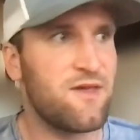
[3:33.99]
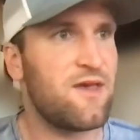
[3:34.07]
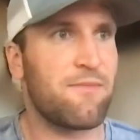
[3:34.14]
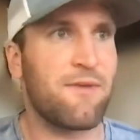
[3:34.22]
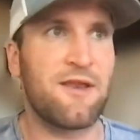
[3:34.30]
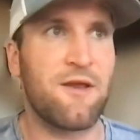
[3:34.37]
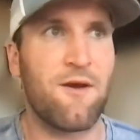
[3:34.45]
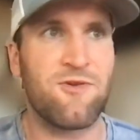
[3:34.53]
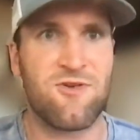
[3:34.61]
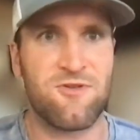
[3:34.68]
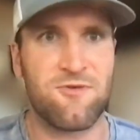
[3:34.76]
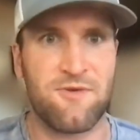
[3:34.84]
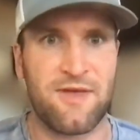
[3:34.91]
I know I
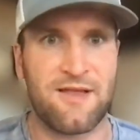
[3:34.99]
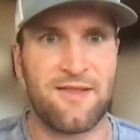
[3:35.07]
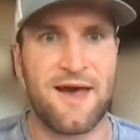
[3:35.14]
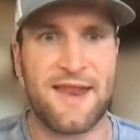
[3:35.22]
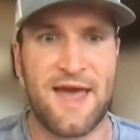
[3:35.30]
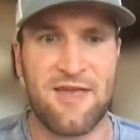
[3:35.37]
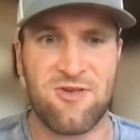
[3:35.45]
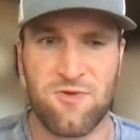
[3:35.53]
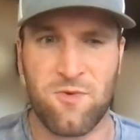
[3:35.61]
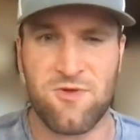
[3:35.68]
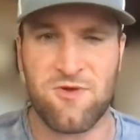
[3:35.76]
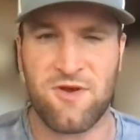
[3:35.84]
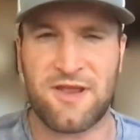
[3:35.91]
just threw a lot at you.
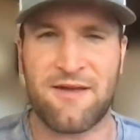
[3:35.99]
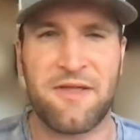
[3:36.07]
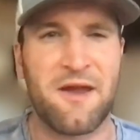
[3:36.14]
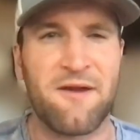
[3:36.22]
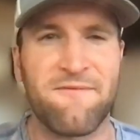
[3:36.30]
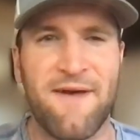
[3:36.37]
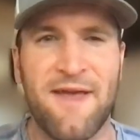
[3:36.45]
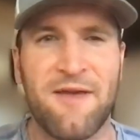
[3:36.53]
Was there any clarifying